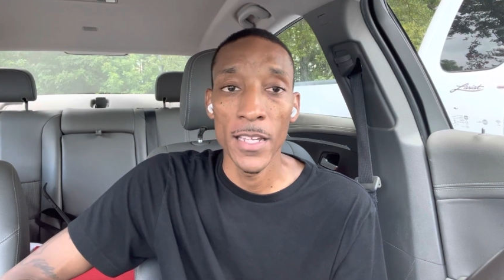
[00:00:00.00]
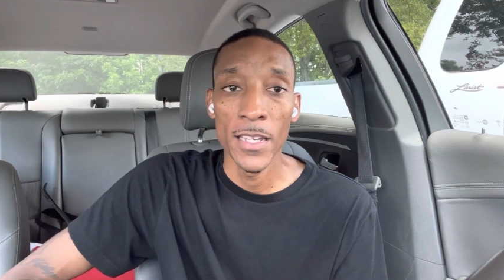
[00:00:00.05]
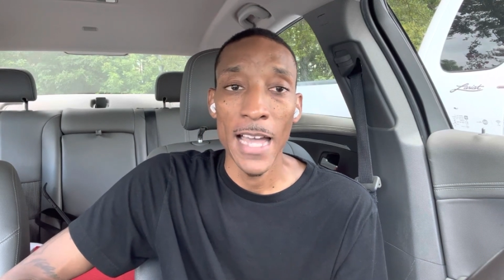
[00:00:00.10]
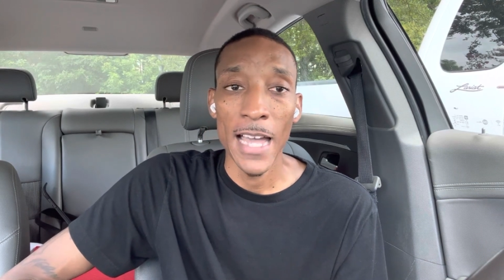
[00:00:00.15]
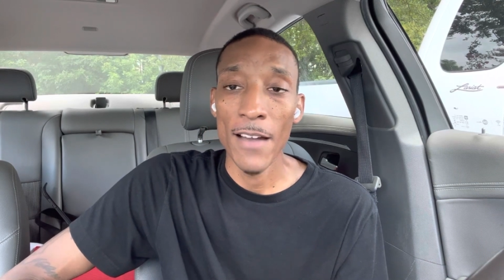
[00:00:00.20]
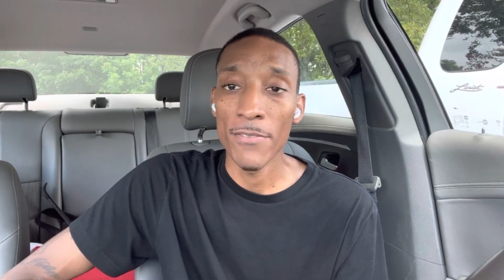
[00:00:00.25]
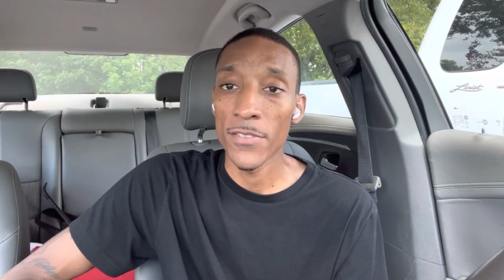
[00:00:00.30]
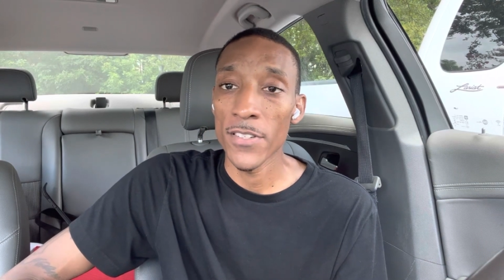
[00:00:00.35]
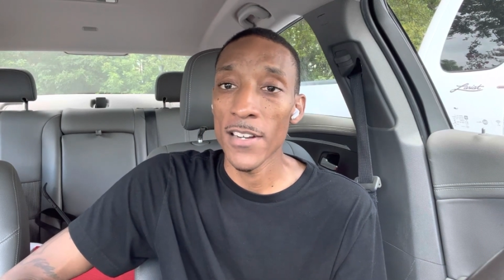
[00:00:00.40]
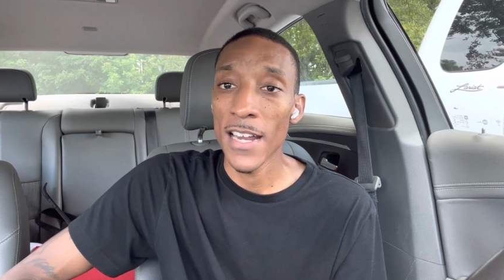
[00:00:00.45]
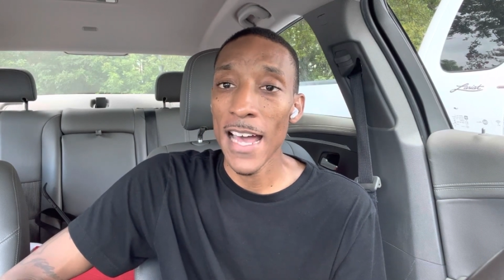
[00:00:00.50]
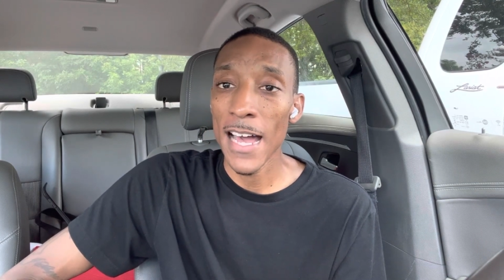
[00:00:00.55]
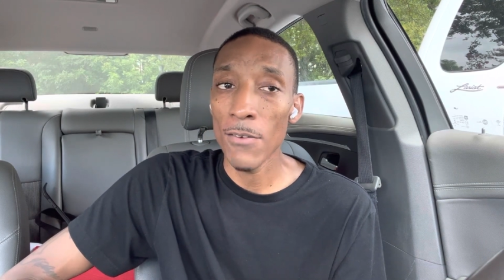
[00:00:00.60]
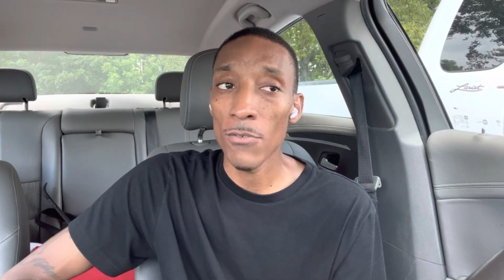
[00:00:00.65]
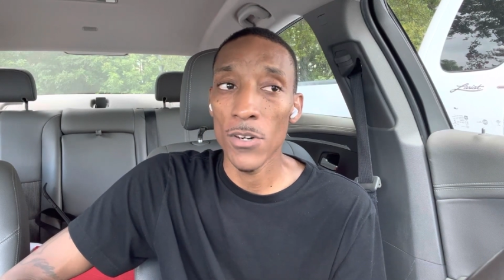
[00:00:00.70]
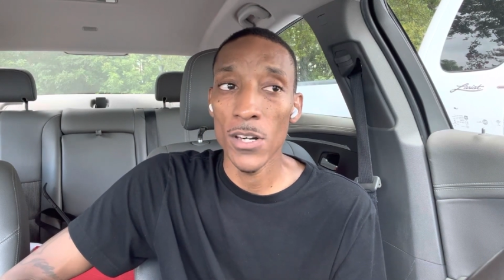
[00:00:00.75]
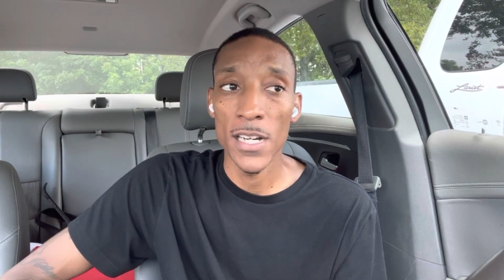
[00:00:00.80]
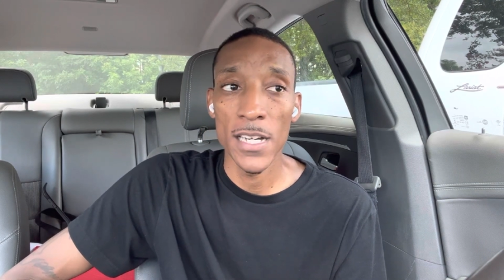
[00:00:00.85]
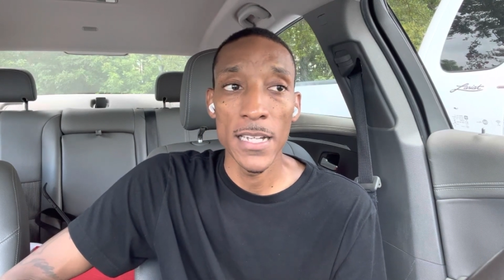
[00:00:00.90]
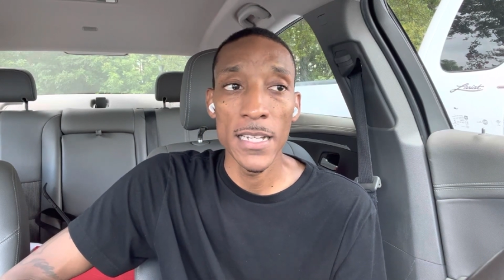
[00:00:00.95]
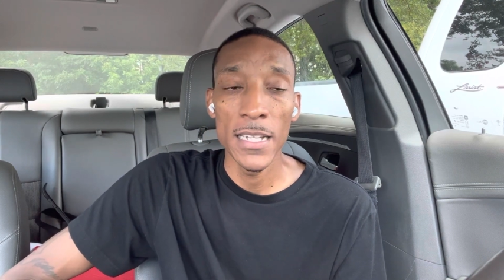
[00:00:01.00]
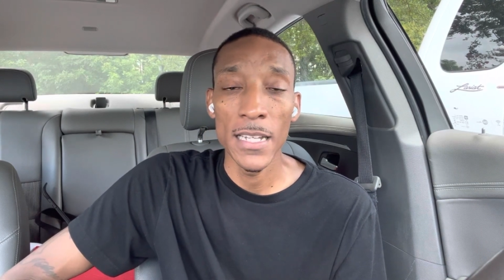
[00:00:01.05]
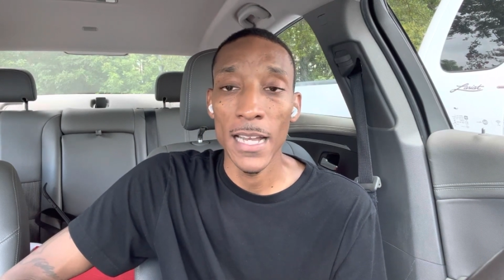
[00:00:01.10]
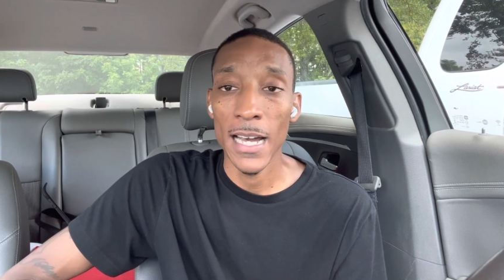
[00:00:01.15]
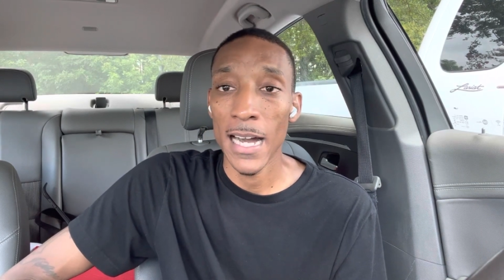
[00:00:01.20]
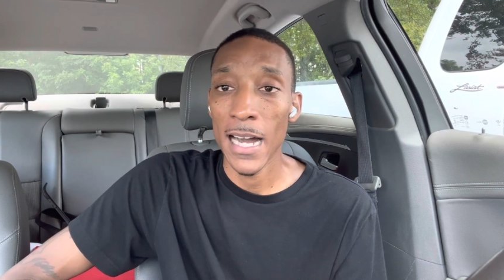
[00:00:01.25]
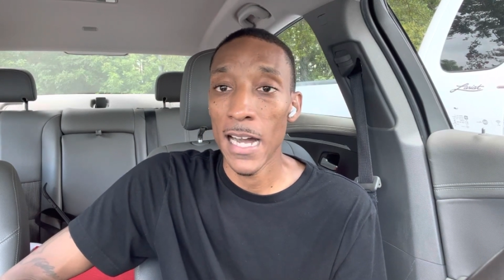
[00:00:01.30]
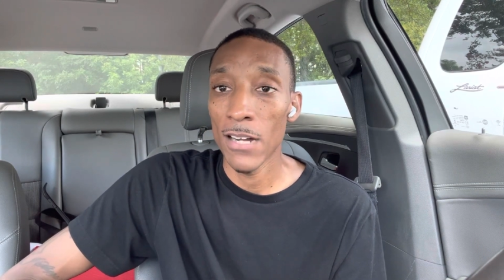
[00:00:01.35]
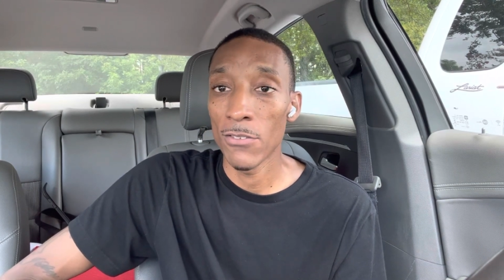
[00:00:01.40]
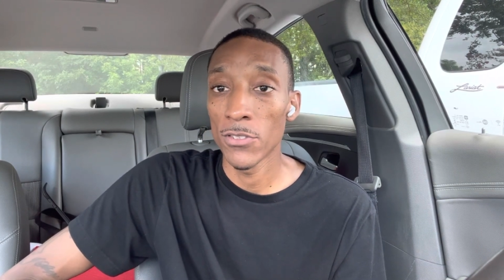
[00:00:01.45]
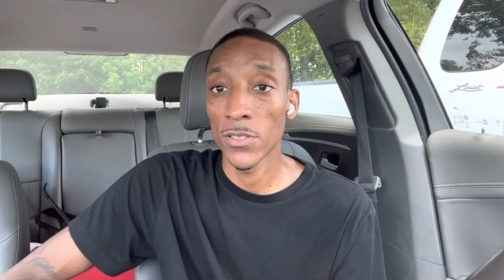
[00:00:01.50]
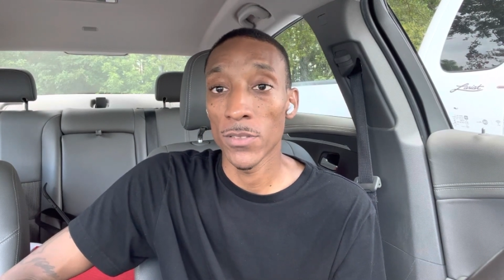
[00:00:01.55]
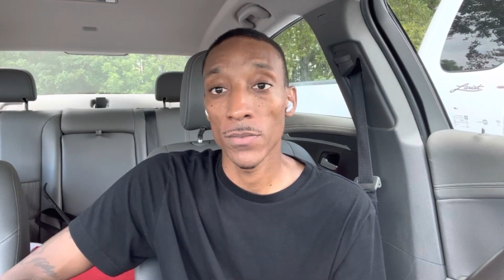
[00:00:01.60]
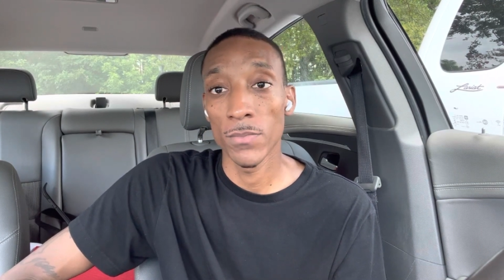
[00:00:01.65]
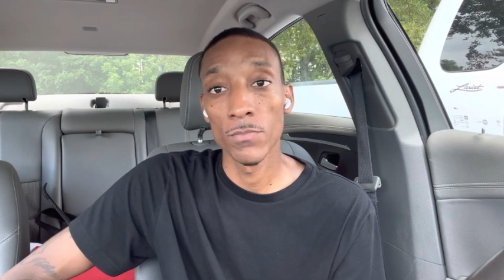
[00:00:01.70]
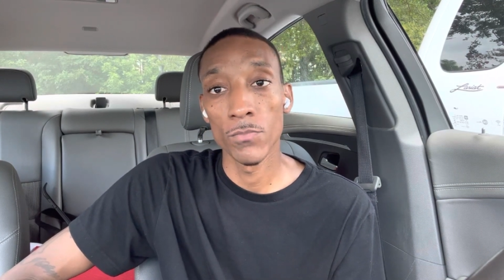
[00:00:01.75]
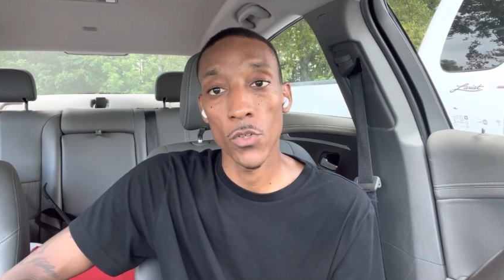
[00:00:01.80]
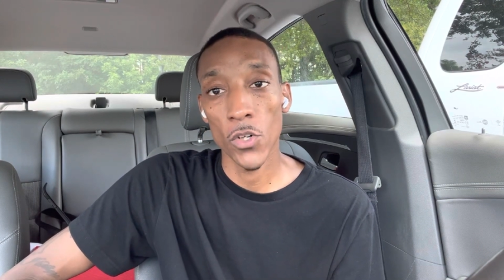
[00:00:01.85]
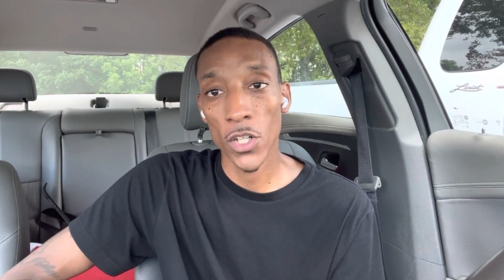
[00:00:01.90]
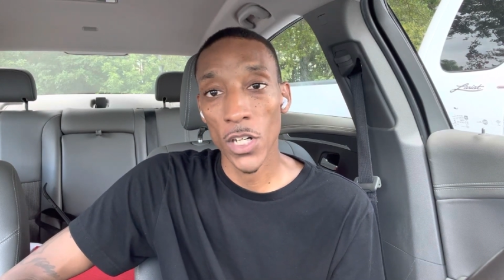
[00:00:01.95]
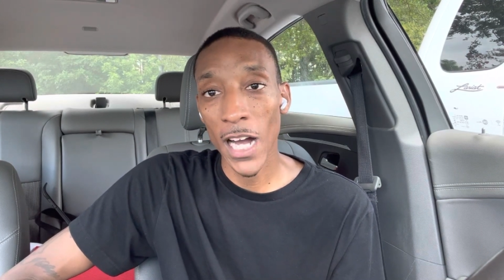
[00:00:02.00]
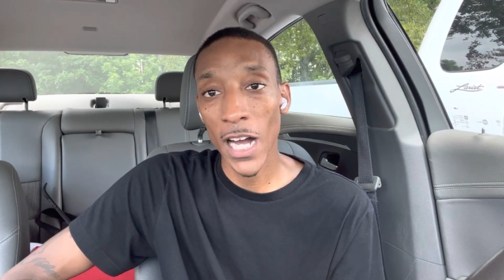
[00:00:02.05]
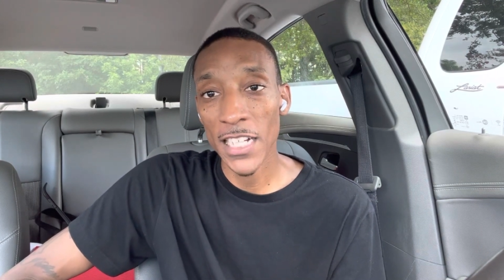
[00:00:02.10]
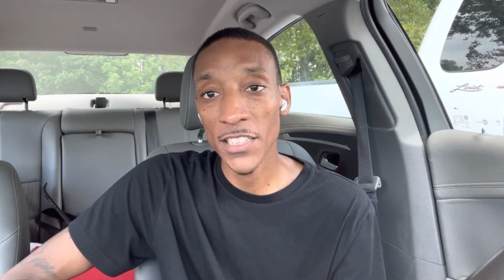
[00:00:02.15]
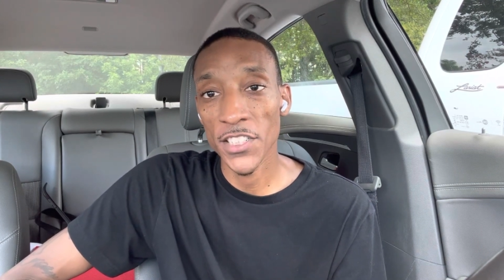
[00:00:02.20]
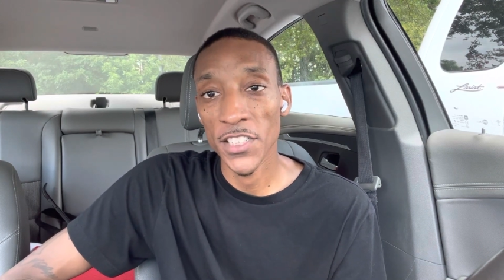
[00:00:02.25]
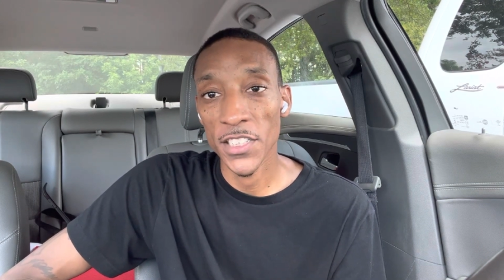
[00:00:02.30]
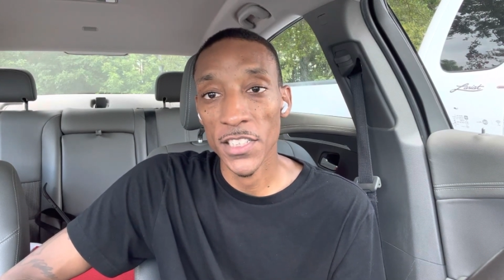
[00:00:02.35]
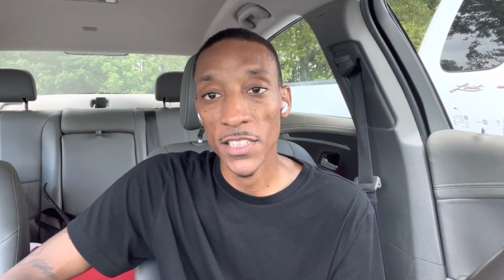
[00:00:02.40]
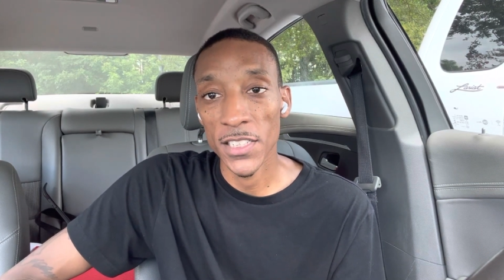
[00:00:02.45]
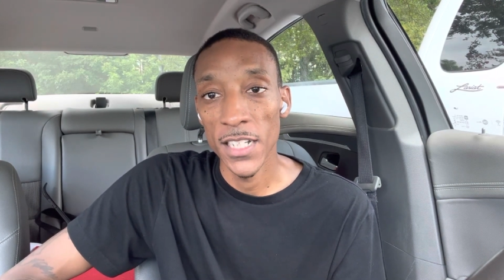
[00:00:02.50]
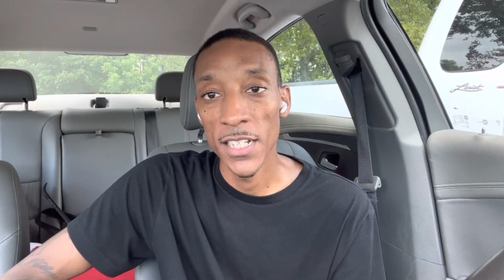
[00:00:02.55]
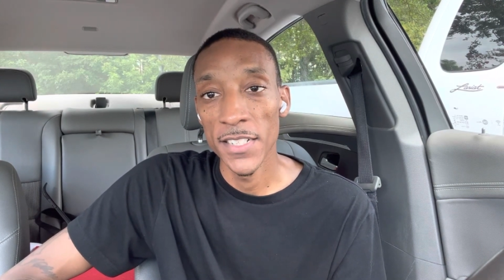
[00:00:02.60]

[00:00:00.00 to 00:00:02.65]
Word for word: after that one, I was more cautious.